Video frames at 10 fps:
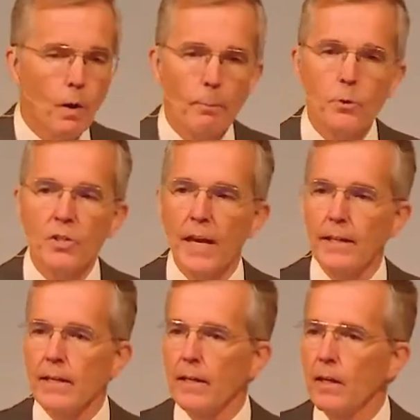
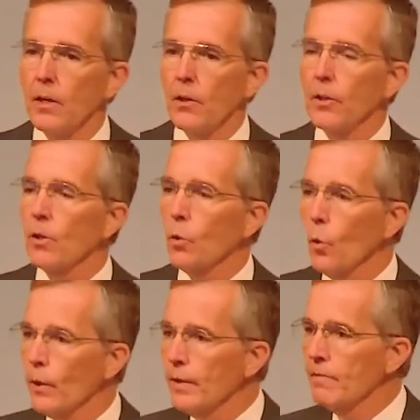representing the
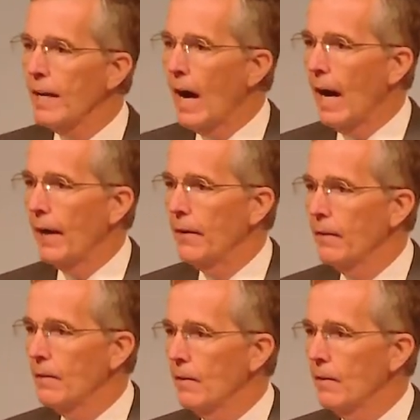glory of God